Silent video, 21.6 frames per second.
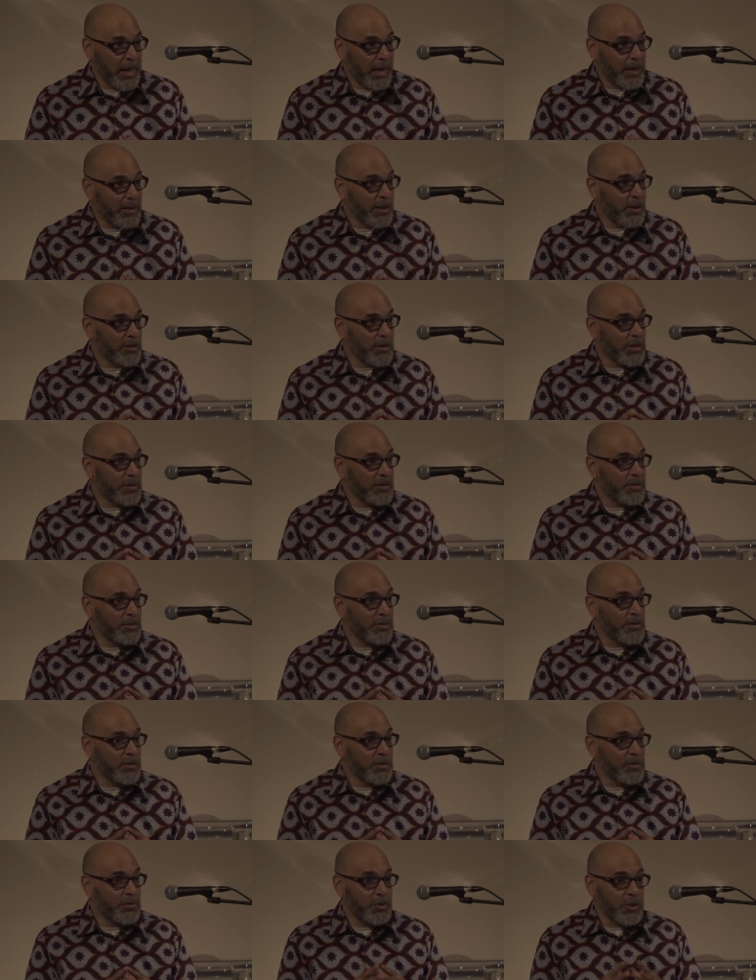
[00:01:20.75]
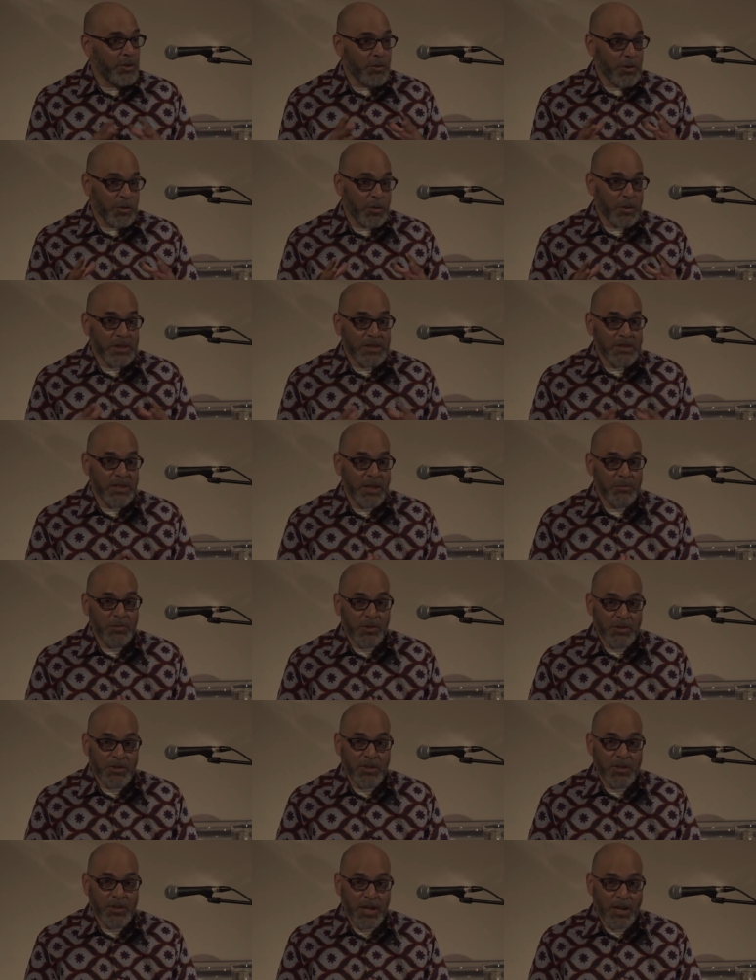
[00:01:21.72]
And there is zero
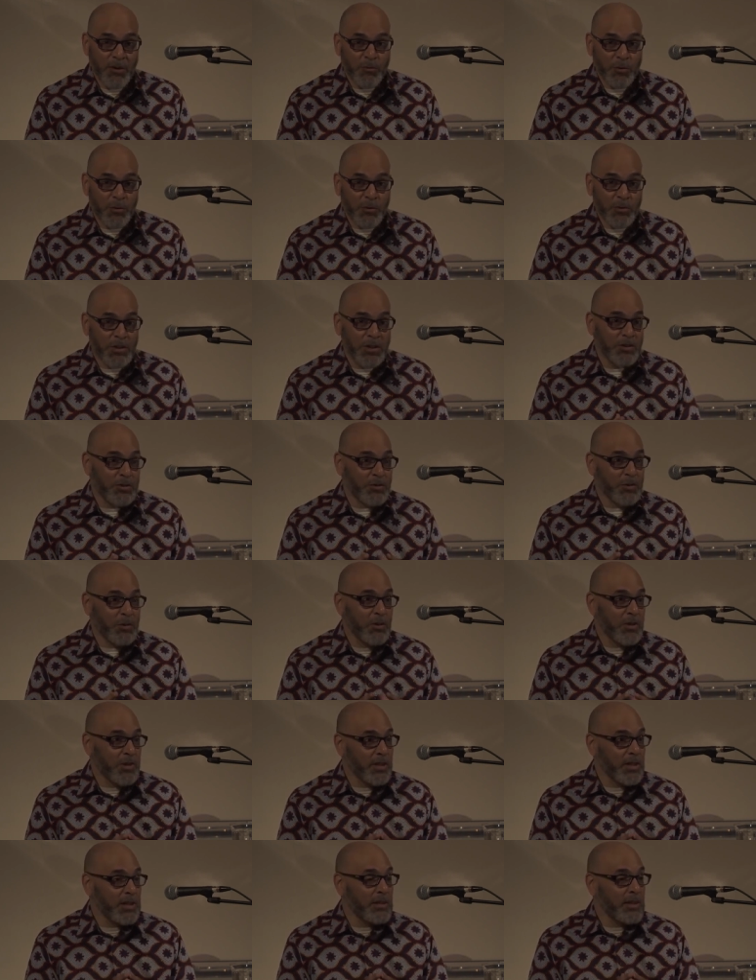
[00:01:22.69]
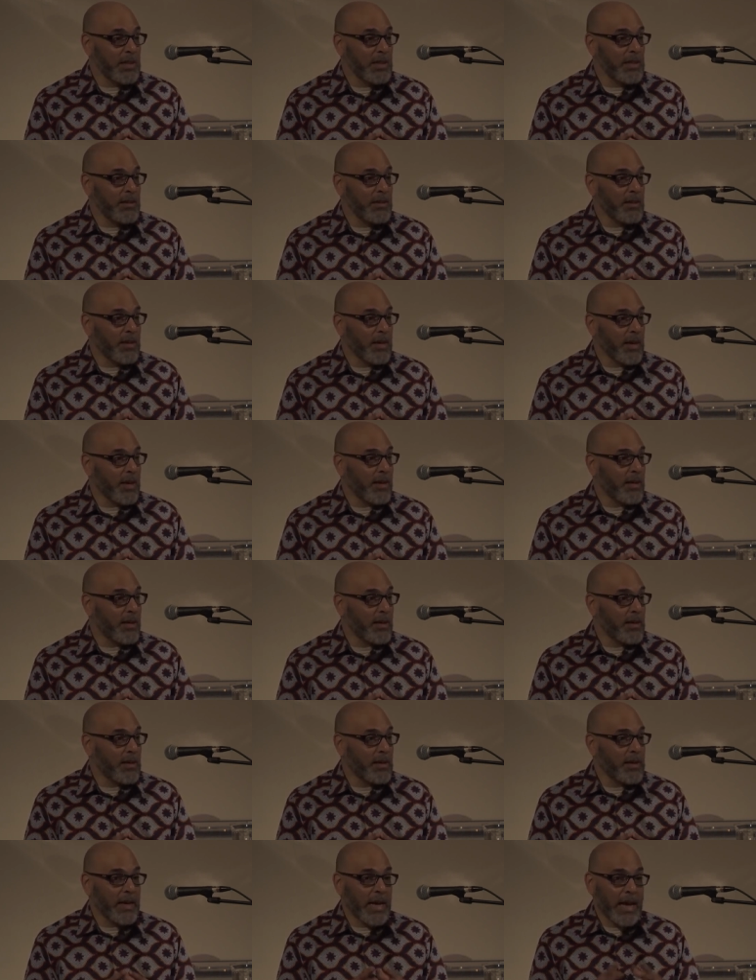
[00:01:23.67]
exception to that rule historically.
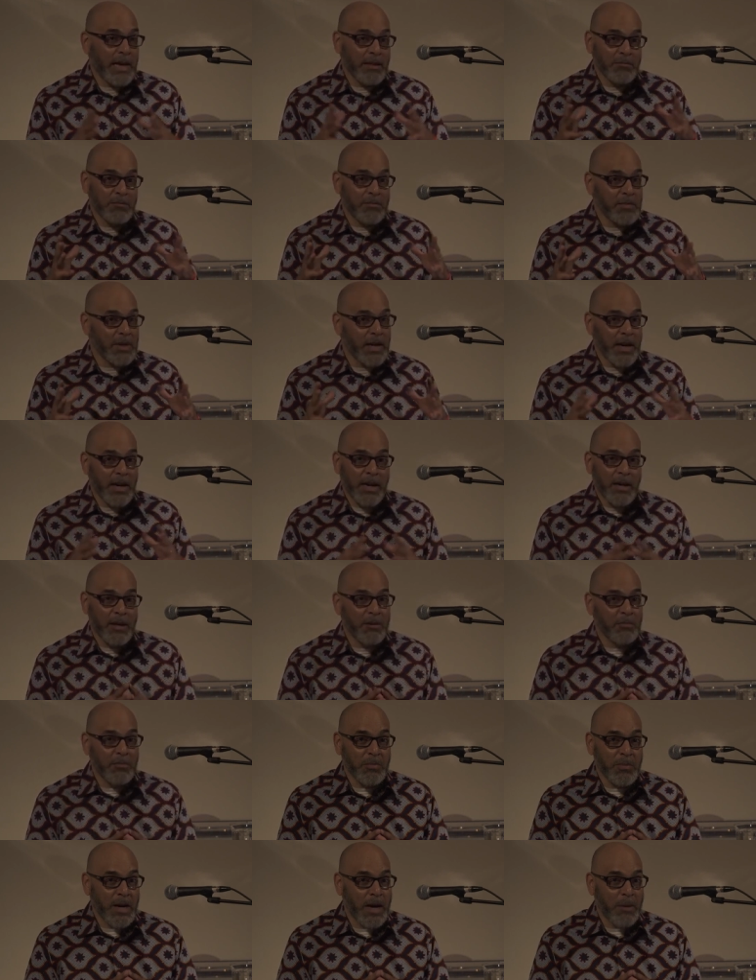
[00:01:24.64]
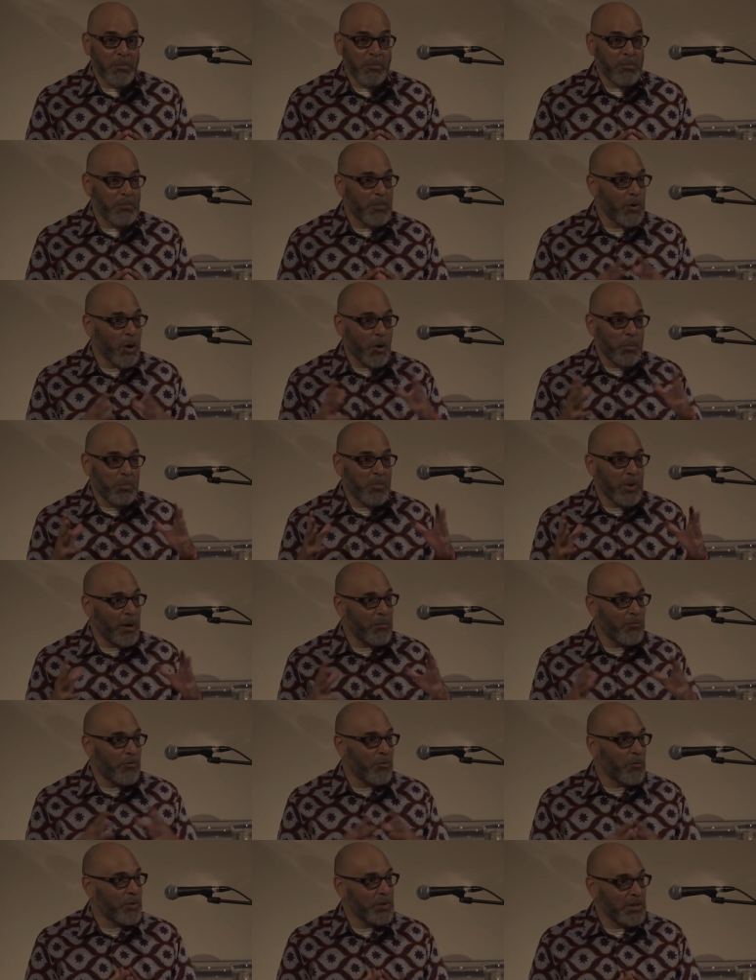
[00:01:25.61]
Uh, I, I'm, I'm
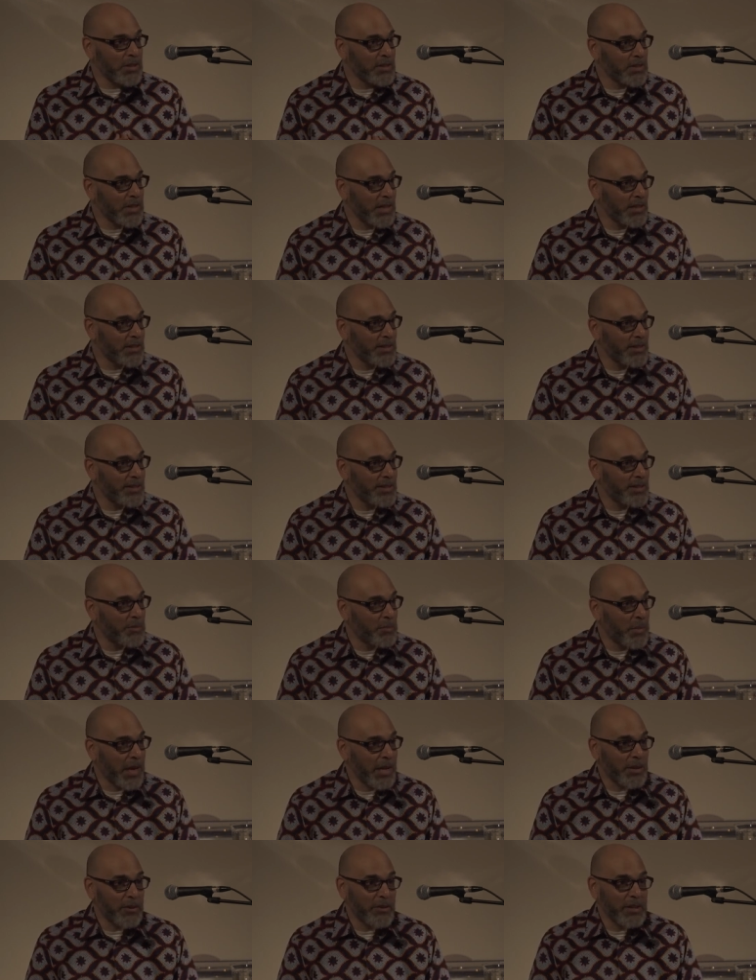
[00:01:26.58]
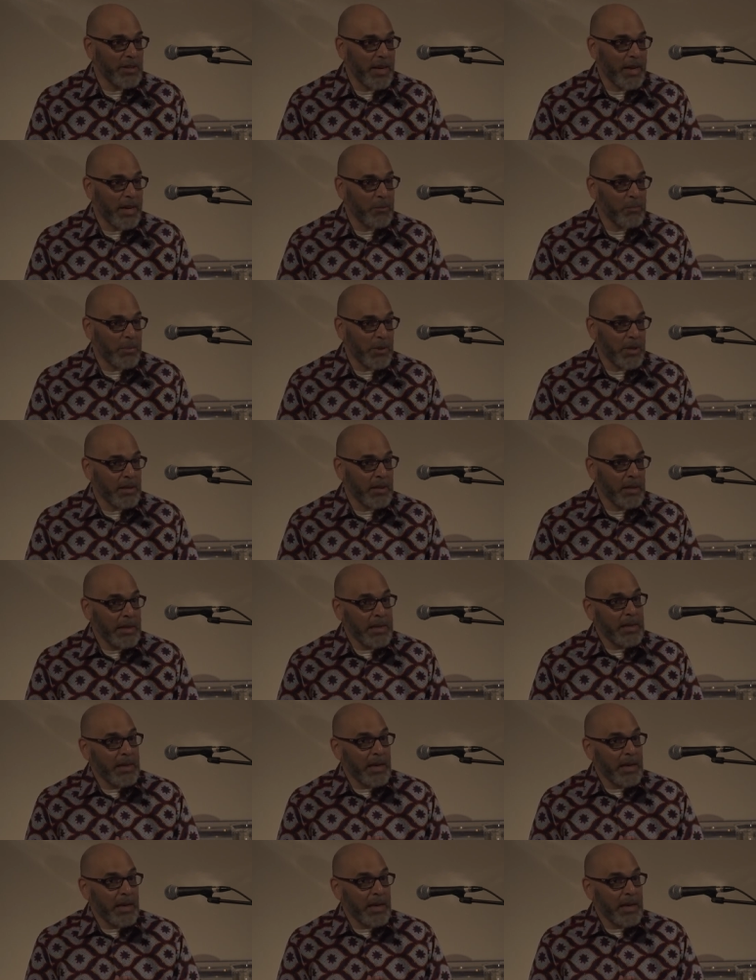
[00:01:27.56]
up for discussion and debate on that, but